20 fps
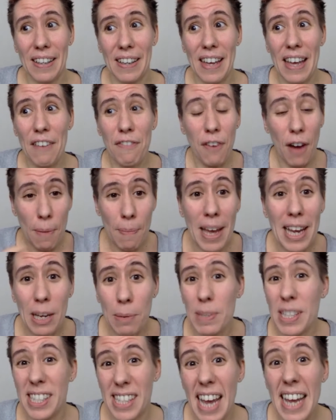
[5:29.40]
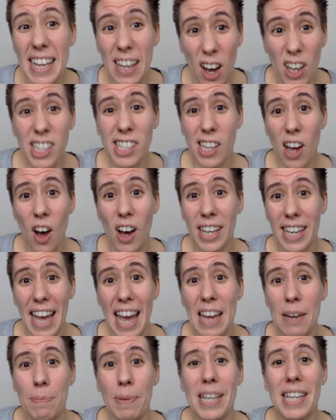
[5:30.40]
if I make a mistake, I start
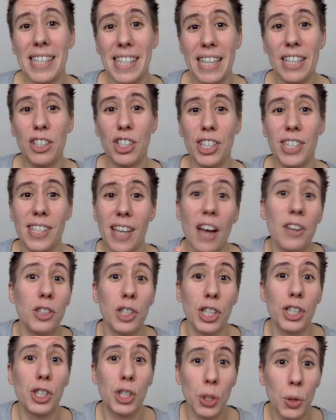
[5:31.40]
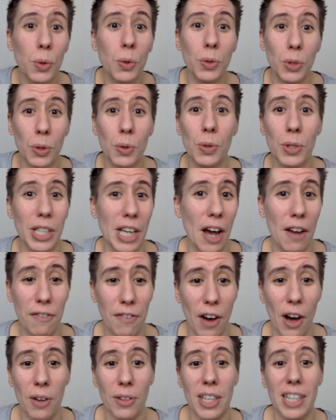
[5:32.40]
again, because it is such a short audio
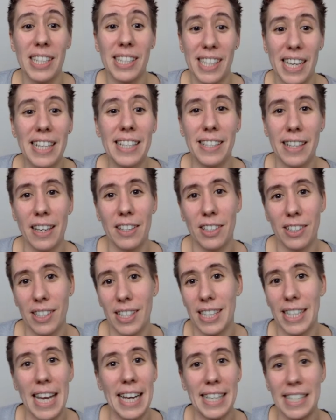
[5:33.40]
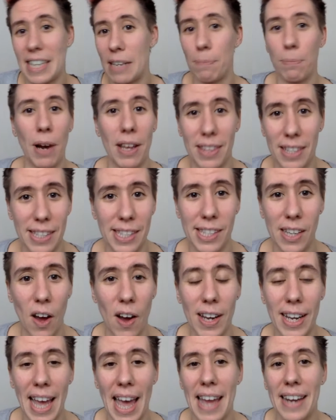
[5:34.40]
file that it's easier just to take a deep breath and start
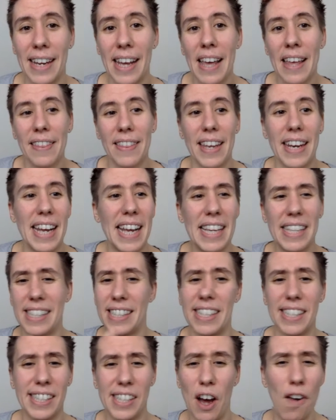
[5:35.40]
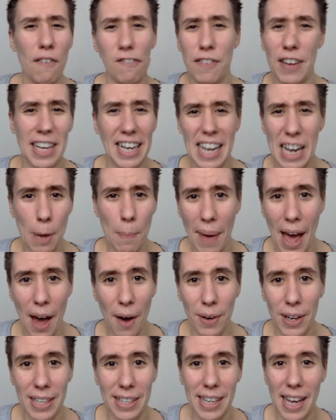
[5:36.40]
again than it is to start fiddling
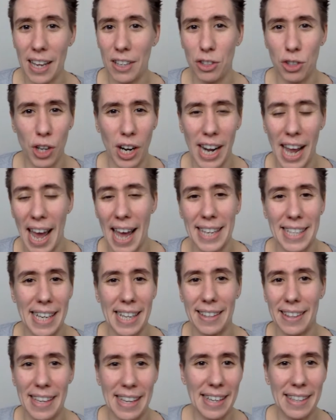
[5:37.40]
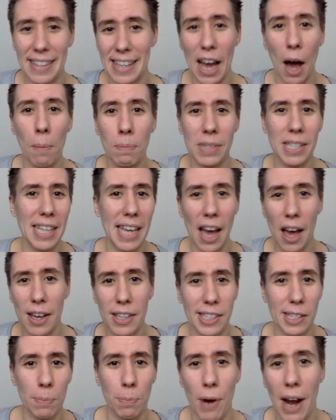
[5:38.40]
about and trying to edit the ums, the
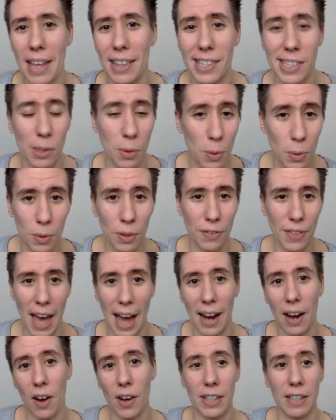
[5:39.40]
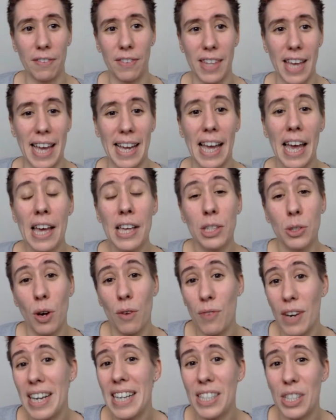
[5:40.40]
ers, the breaths, all of that kind of thing. So I
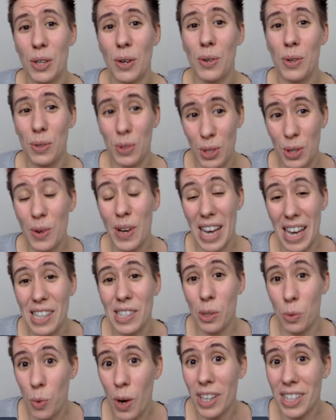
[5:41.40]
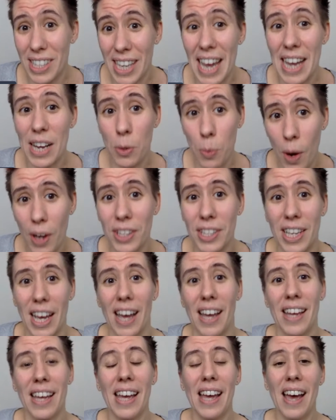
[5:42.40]
really do it as a one take wonder.
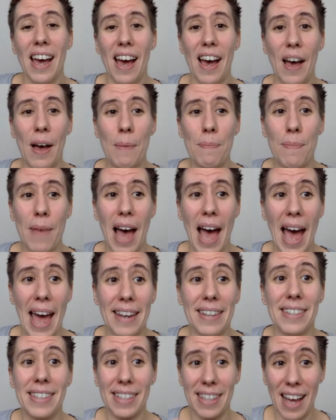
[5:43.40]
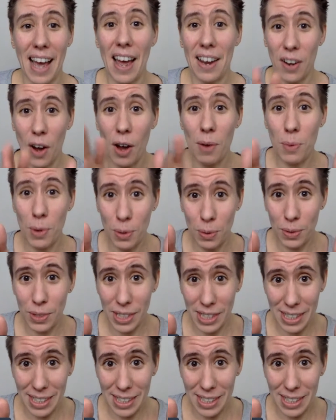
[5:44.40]
And I will